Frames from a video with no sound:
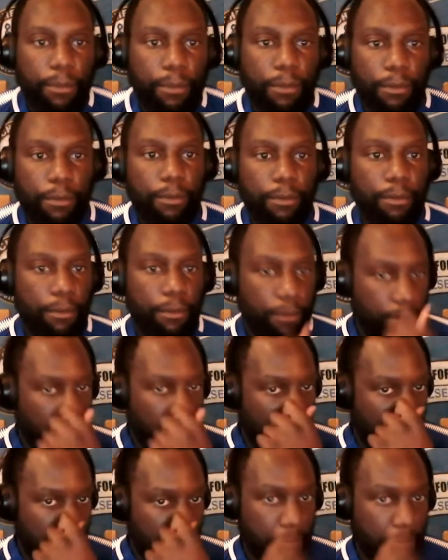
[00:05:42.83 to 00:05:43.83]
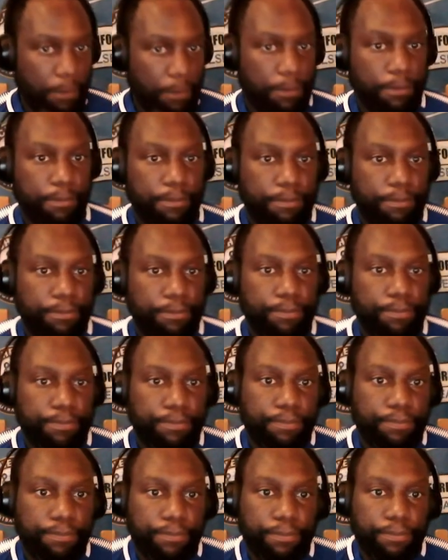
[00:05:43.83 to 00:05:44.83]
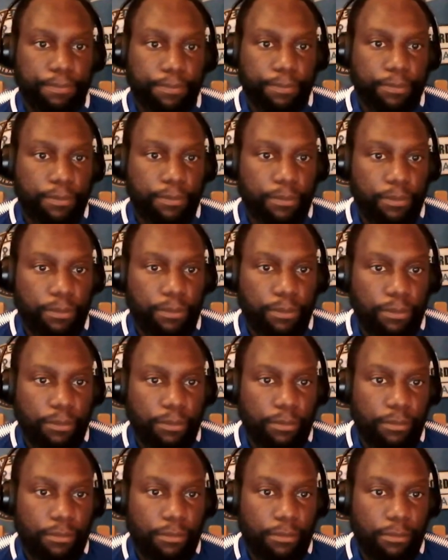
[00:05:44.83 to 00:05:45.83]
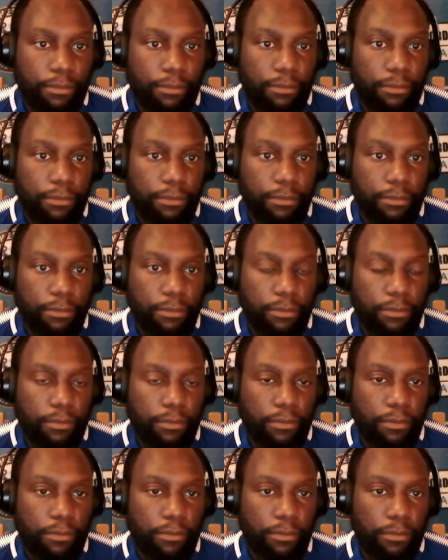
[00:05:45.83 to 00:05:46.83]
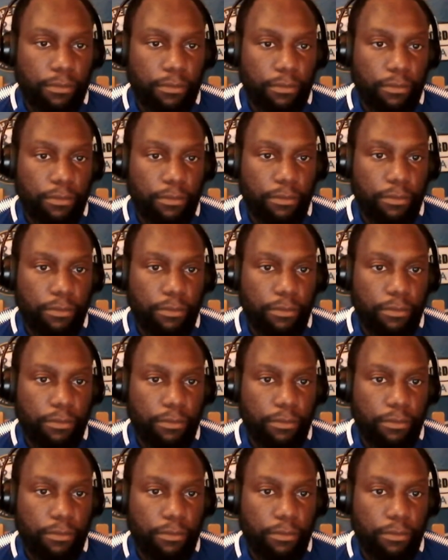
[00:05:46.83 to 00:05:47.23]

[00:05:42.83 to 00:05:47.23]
(silent)